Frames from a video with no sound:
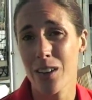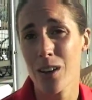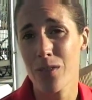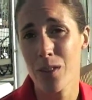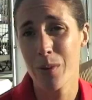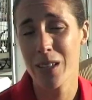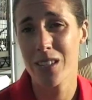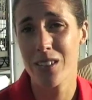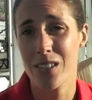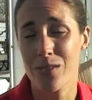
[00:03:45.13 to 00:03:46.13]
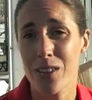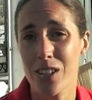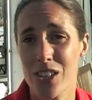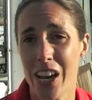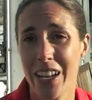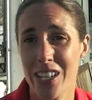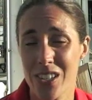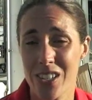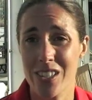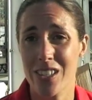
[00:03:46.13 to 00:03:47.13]
over the winter it's a real
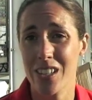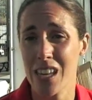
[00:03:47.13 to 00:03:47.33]
challenge just